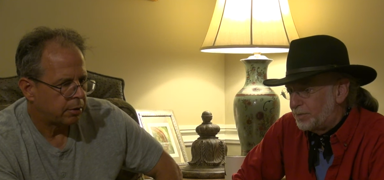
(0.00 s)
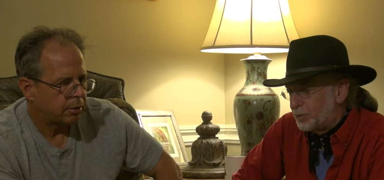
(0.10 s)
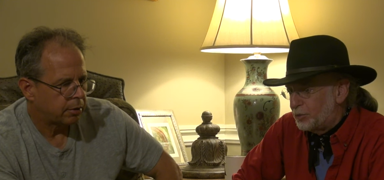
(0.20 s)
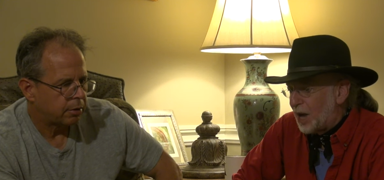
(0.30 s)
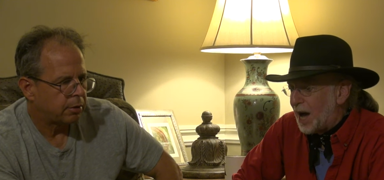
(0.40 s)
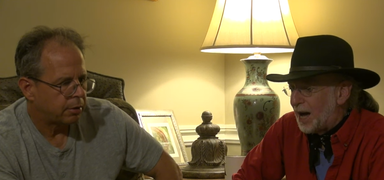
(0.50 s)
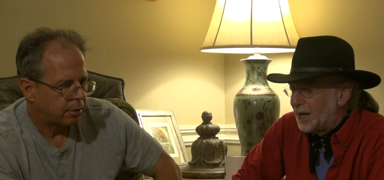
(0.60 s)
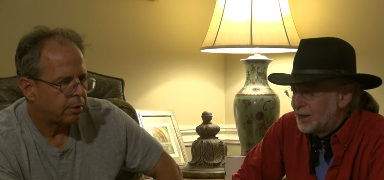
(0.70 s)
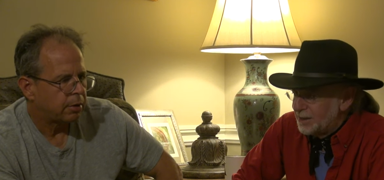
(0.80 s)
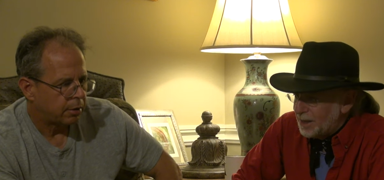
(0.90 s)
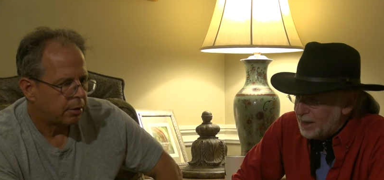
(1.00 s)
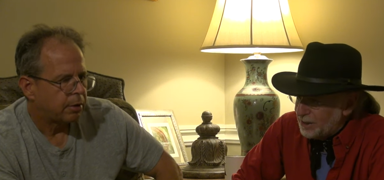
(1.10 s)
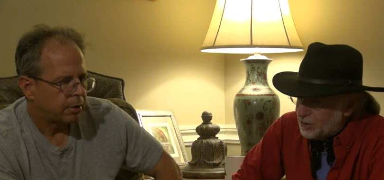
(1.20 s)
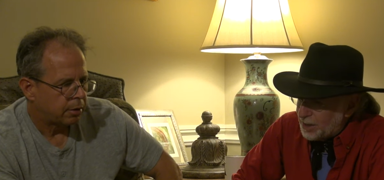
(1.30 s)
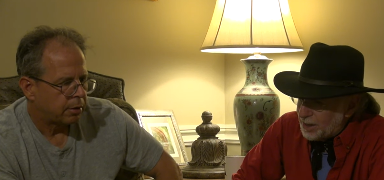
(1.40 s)
Speaker 1: Buddha,
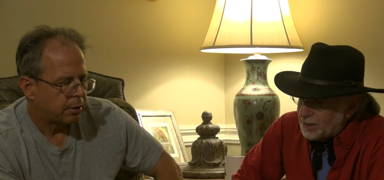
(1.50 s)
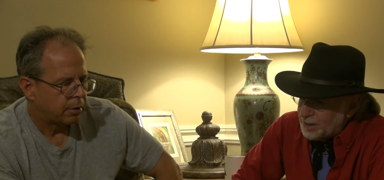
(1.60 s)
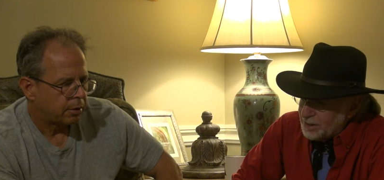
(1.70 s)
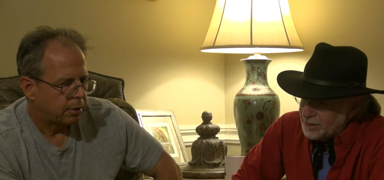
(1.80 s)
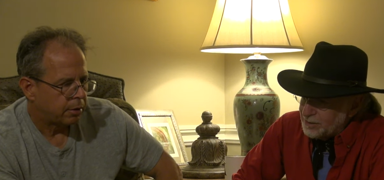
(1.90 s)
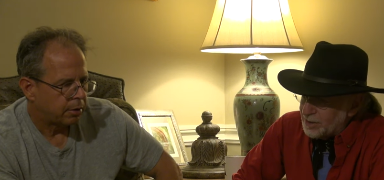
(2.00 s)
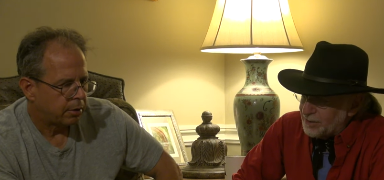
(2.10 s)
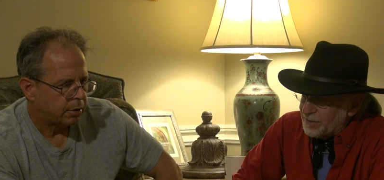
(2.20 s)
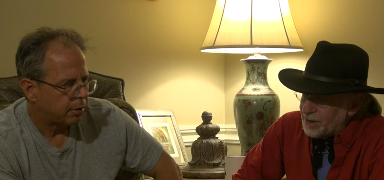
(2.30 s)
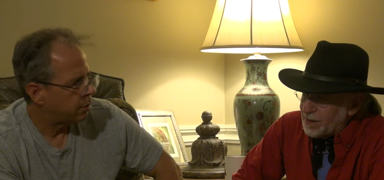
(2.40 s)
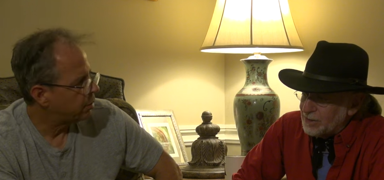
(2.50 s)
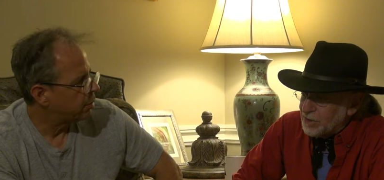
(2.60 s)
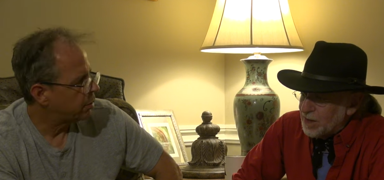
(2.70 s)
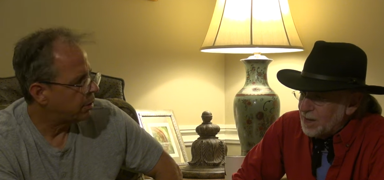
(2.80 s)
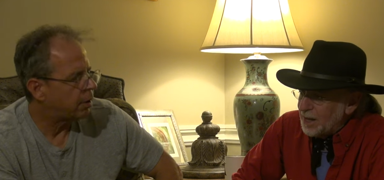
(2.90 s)
HA instead of AH.
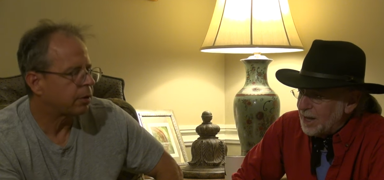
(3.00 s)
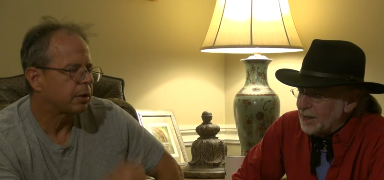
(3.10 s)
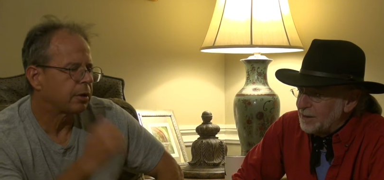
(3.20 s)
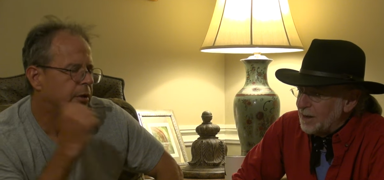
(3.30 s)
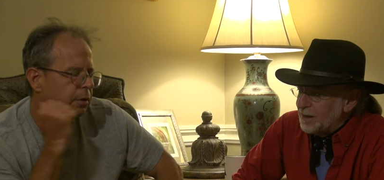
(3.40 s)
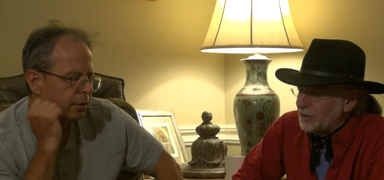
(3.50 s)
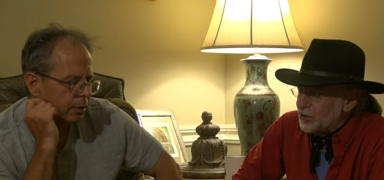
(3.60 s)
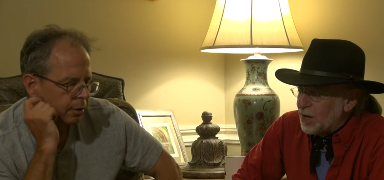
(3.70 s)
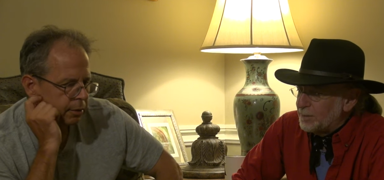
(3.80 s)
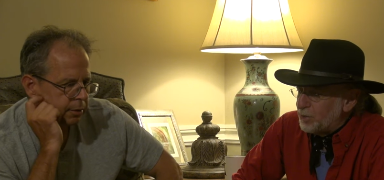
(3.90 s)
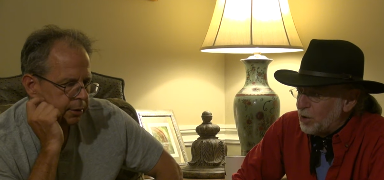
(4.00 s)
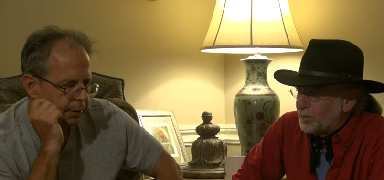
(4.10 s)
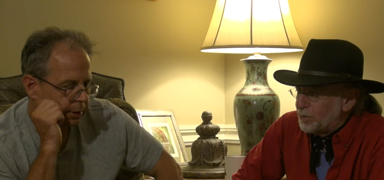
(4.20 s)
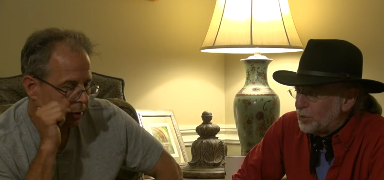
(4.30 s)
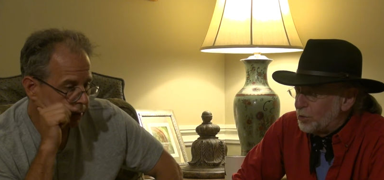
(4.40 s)
Oh, okay. And and John
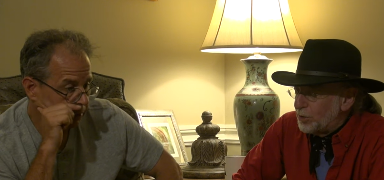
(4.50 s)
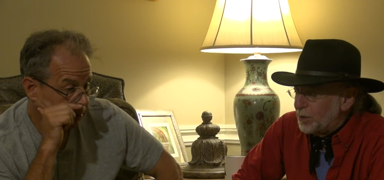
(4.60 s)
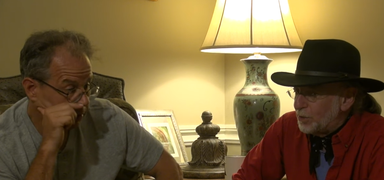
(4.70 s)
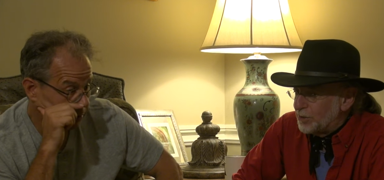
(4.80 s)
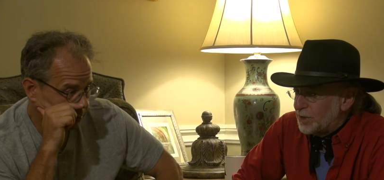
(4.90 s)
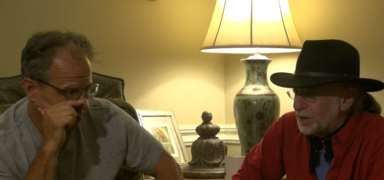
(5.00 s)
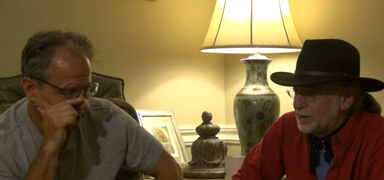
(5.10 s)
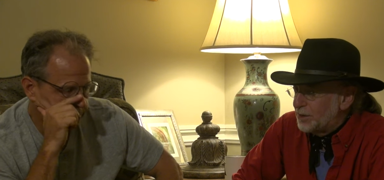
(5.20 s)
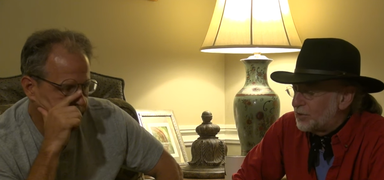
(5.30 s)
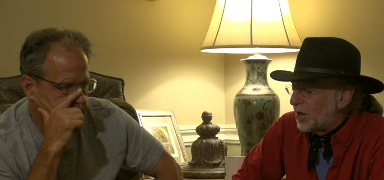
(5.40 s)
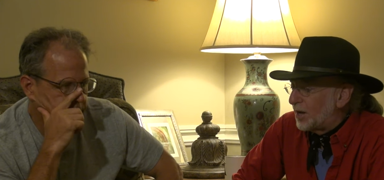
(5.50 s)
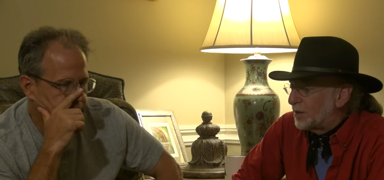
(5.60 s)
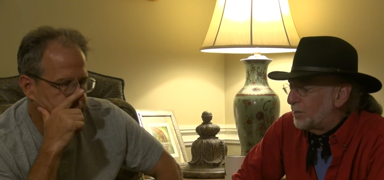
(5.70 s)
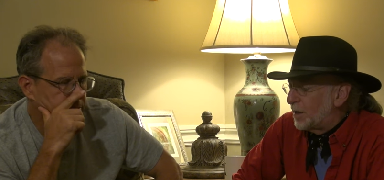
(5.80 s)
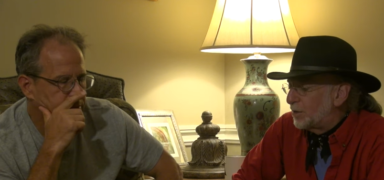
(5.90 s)
Paul Paroli was in this
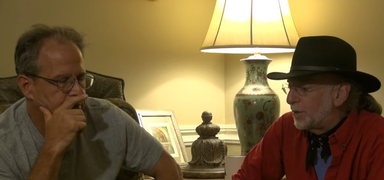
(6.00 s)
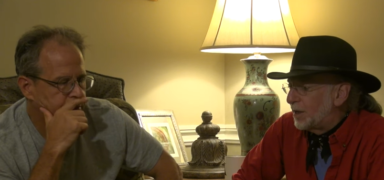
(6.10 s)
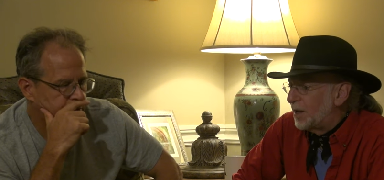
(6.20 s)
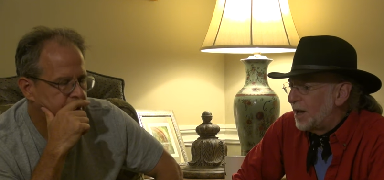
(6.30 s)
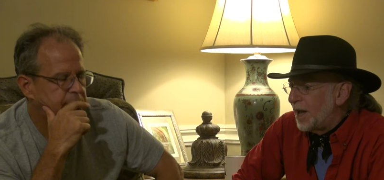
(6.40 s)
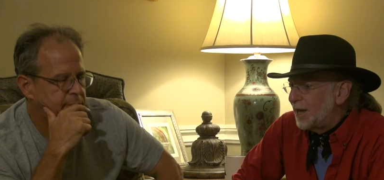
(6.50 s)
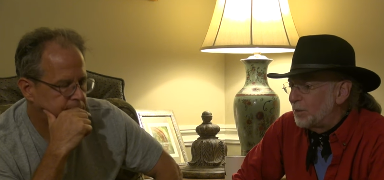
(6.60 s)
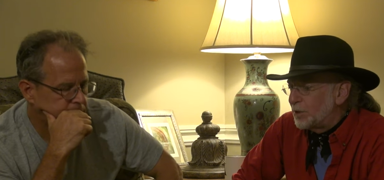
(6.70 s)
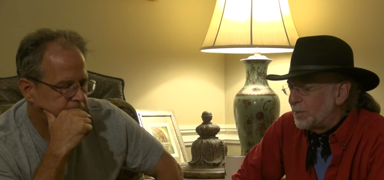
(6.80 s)
documentary, and it was